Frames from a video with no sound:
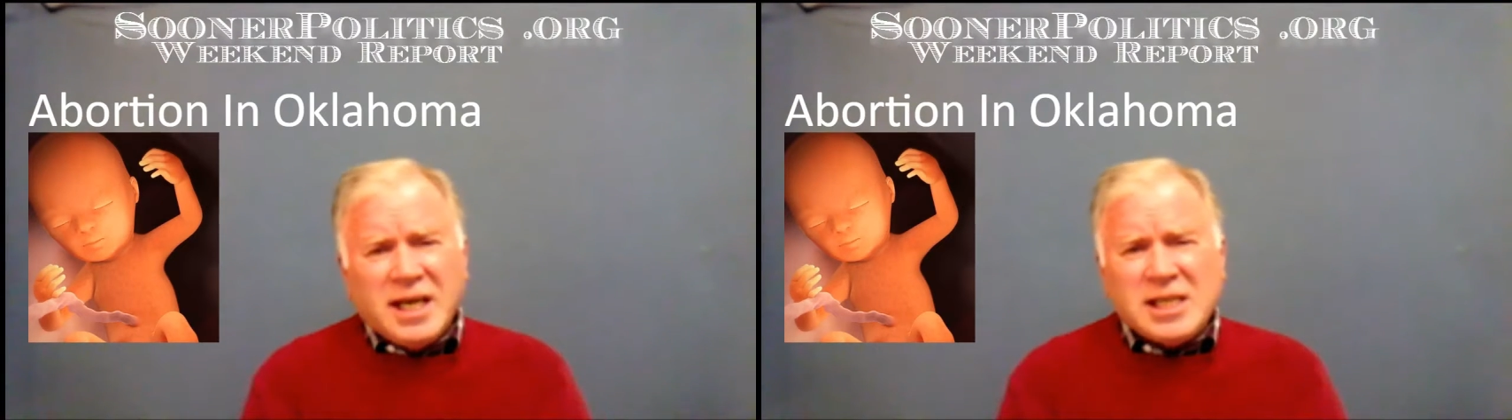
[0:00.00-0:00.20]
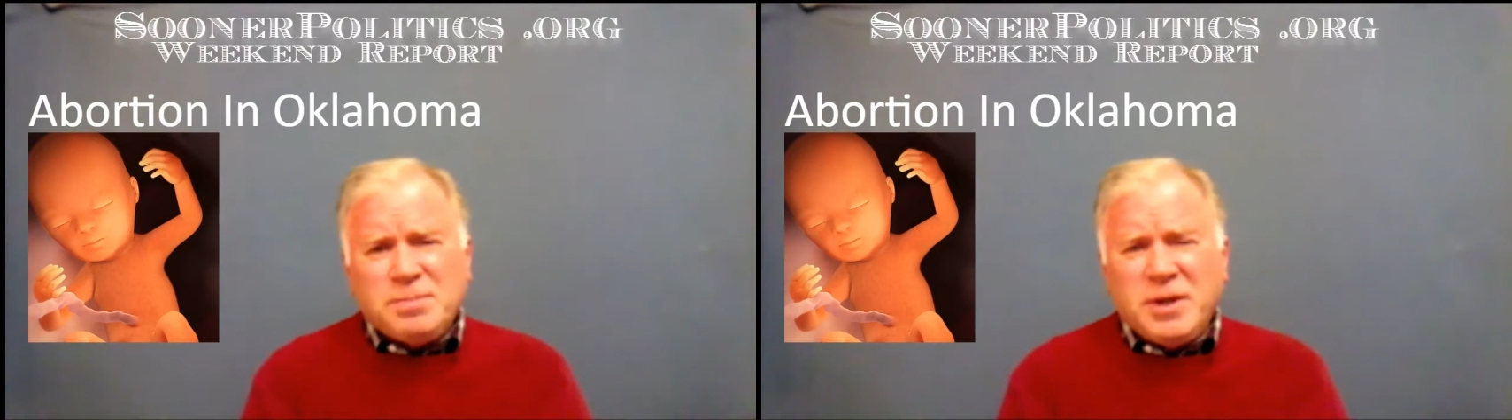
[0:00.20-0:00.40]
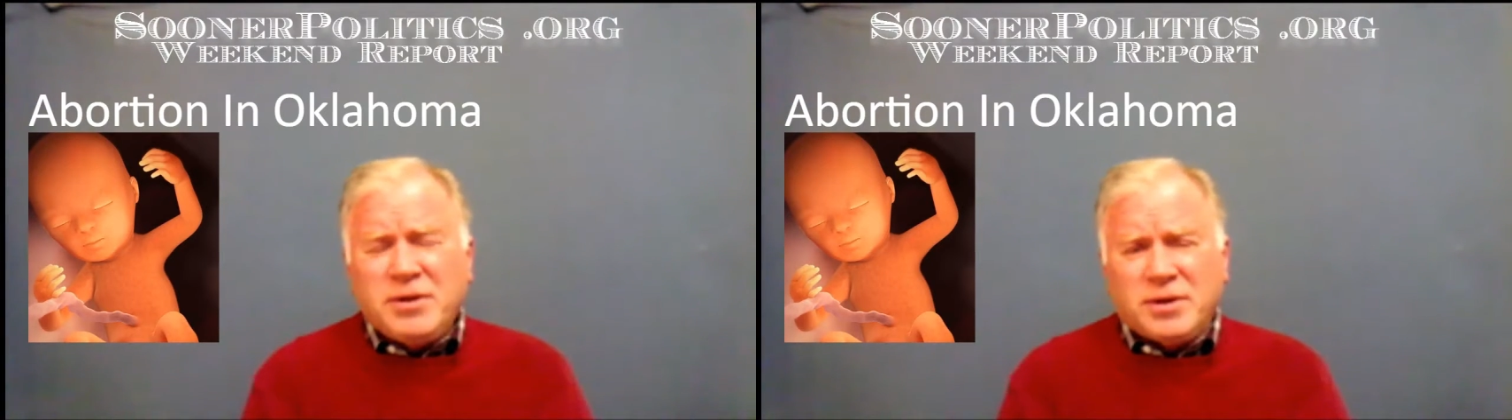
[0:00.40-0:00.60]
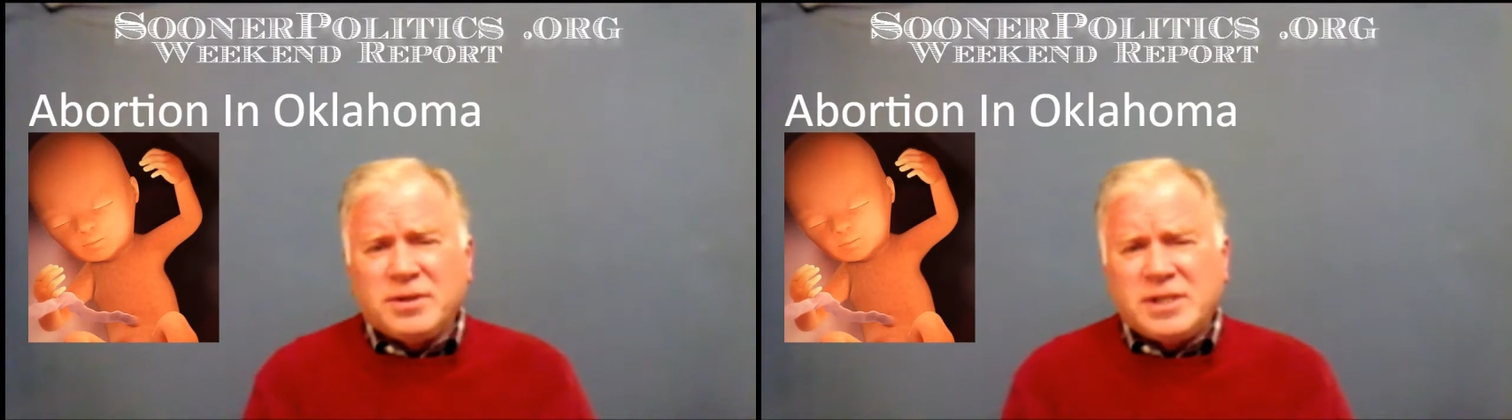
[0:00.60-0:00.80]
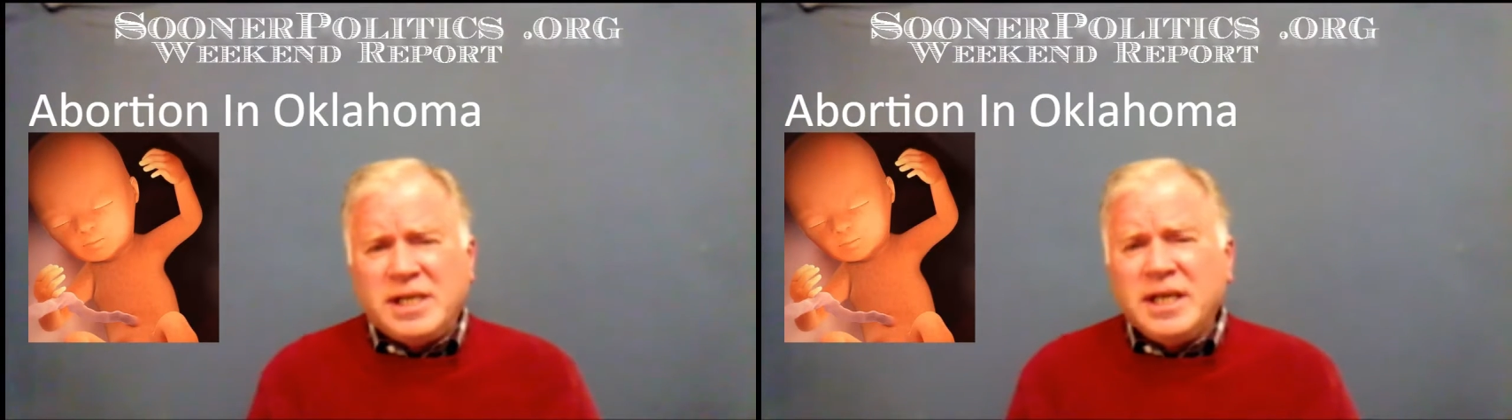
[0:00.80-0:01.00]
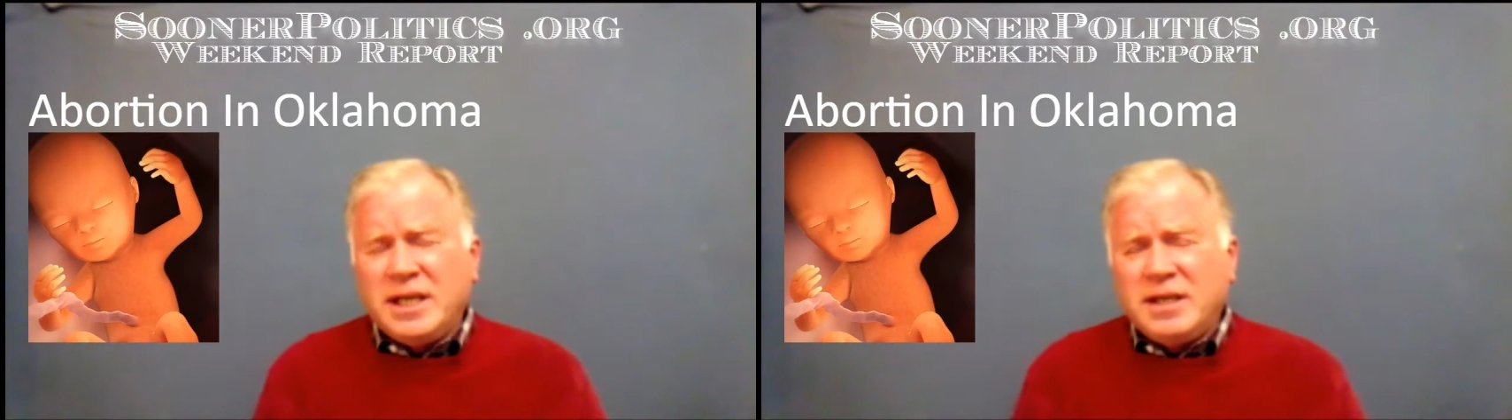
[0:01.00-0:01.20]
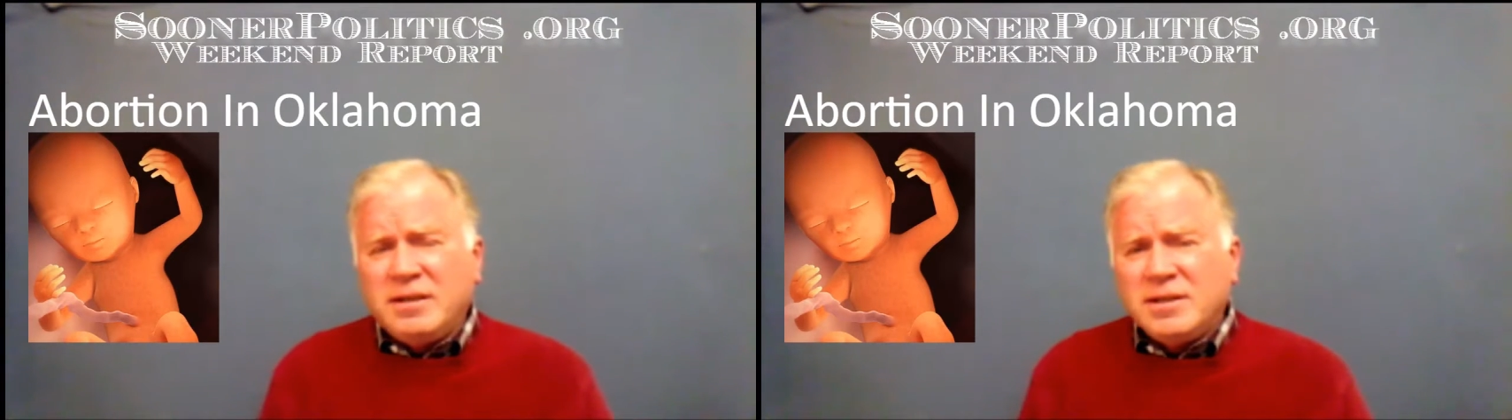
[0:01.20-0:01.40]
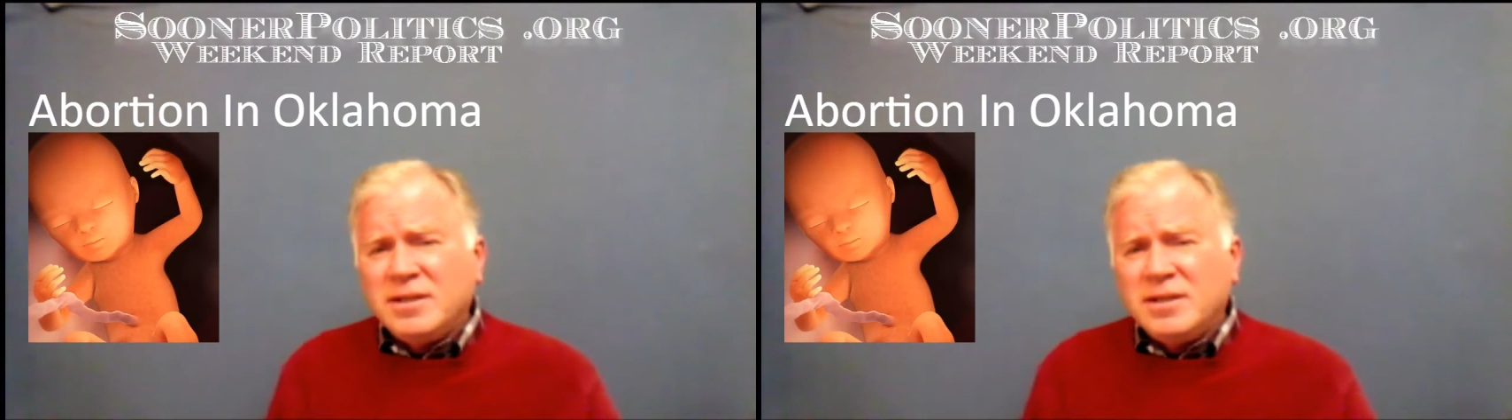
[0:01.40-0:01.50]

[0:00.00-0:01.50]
SB 13